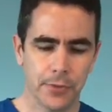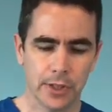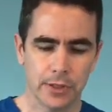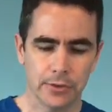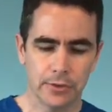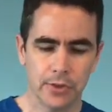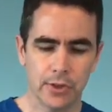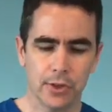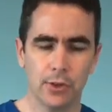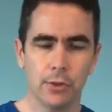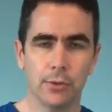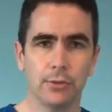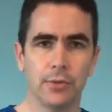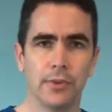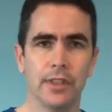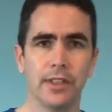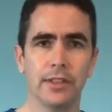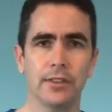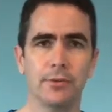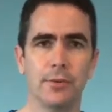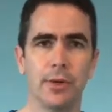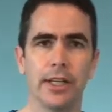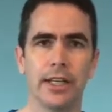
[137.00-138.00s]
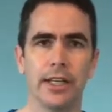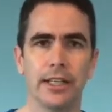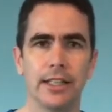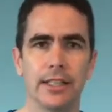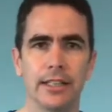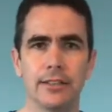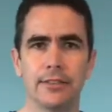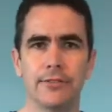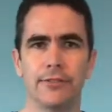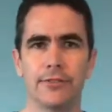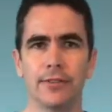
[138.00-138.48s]
So this one
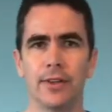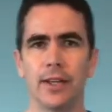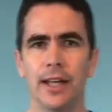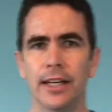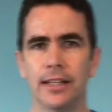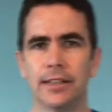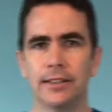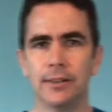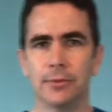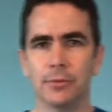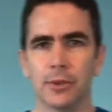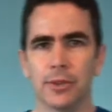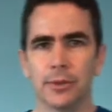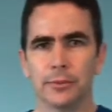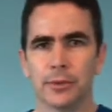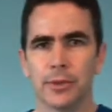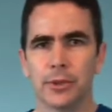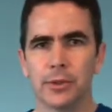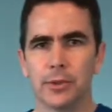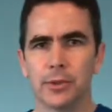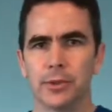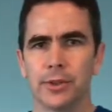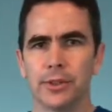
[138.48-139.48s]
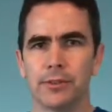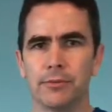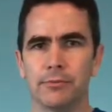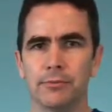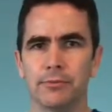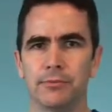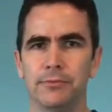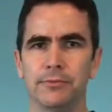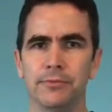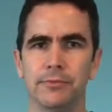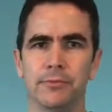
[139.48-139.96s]
is flexible. I'm going to hold
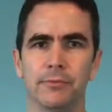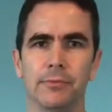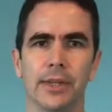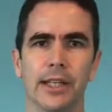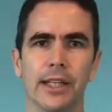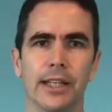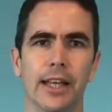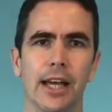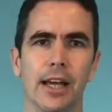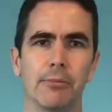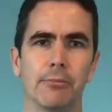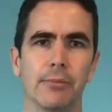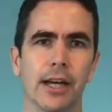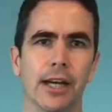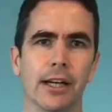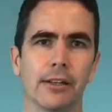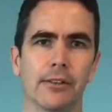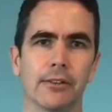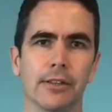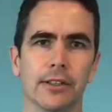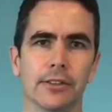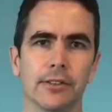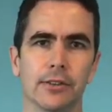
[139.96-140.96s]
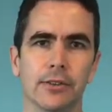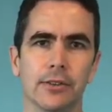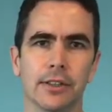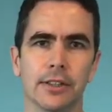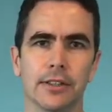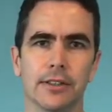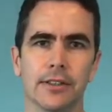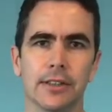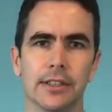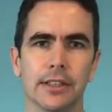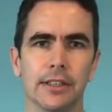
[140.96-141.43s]
it by that background so you
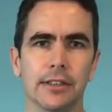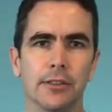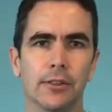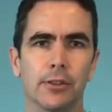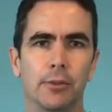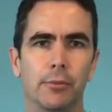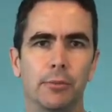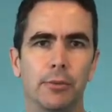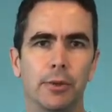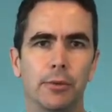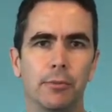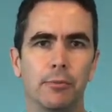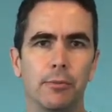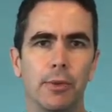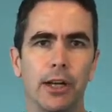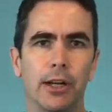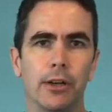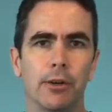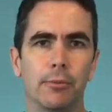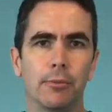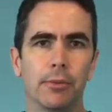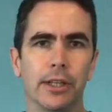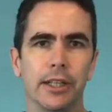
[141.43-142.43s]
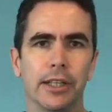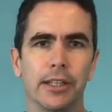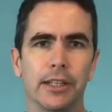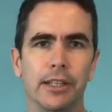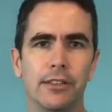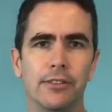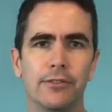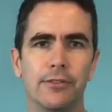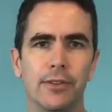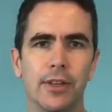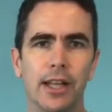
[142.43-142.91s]
can see a little bit better, but it
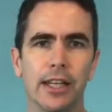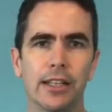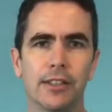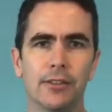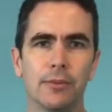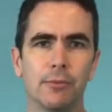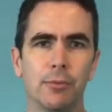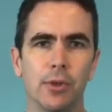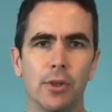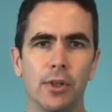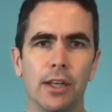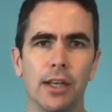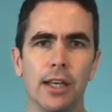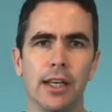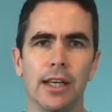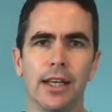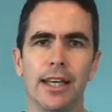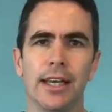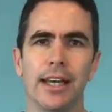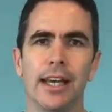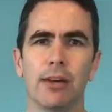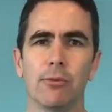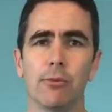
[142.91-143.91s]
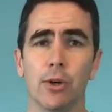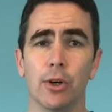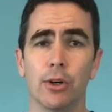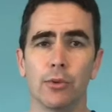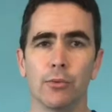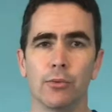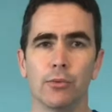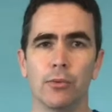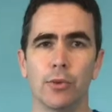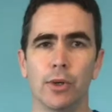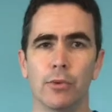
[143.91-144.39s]
is flexible. And
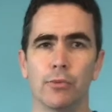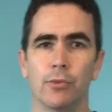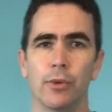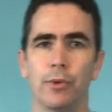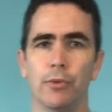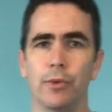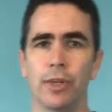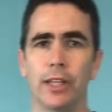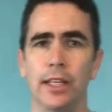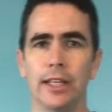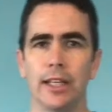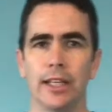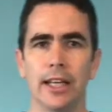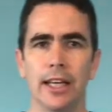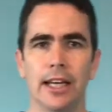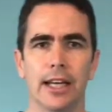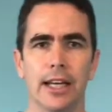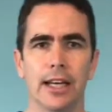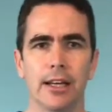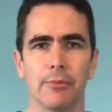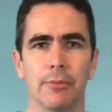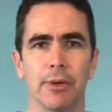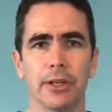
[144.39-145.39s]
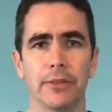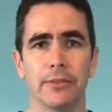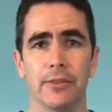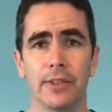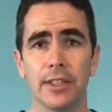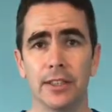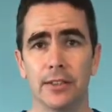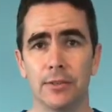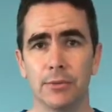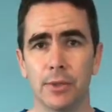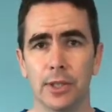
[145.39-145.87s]
what we really like about
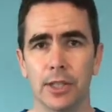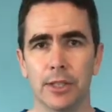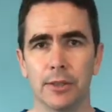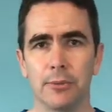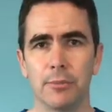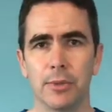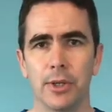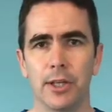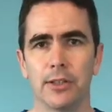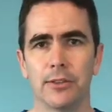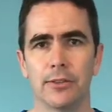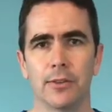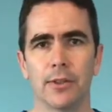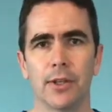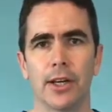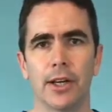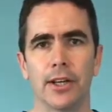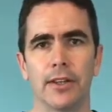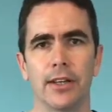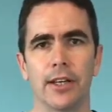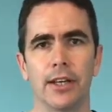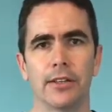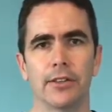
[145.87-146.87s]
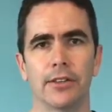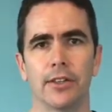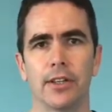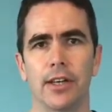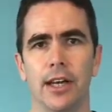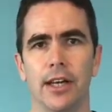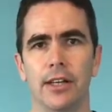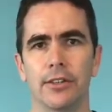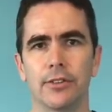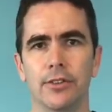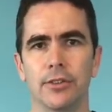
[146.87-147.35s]
this one compared to a lot of the other
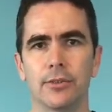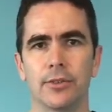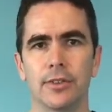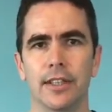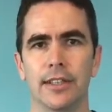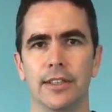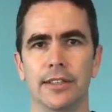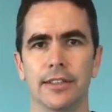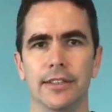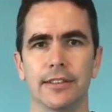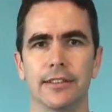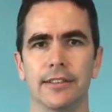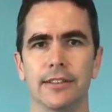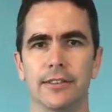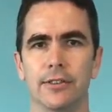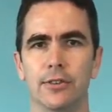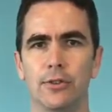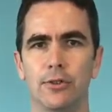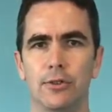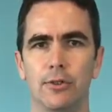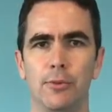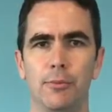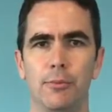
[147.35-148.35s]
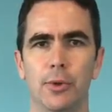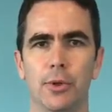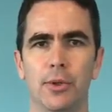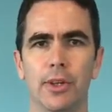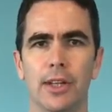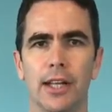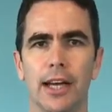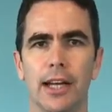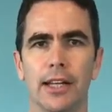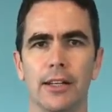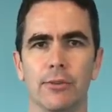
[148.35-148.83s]
cast shoes is that it is super
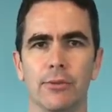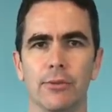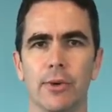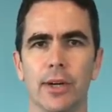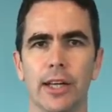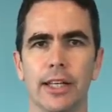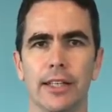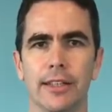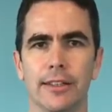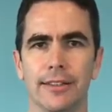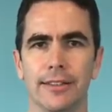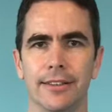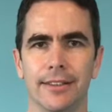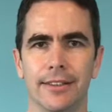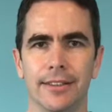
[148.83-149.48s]
lightweight.